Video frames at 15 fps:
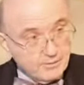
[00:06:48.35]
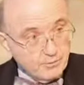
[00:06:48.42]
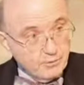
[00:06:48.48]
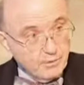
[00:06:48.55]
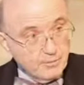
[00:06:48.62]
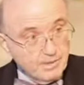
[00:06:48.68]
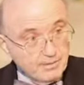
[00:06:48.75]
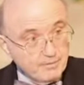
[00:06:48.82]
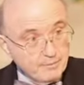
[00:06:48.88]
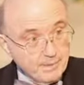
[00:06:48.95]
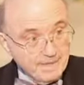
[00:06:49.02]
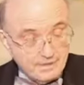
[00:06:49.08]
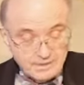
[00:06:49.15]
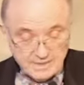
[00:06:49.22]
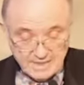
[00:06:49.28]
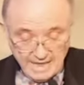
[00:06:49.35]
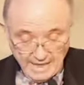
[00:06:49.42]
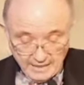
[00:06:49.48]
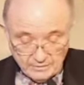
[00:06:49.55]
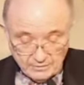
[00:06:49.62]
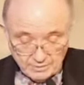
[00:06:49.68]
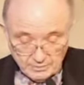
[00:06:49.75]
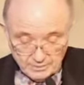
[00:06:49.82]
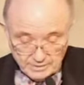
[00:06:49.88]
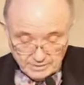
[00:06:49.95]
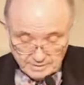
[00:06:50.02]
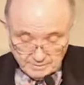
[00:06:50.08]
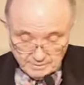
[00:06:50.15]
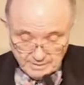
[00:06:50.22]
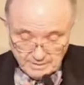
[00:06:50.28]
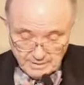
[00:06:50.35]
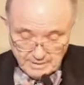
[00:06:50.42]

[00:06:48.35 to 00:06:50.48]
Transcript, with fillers: form of patient altruism.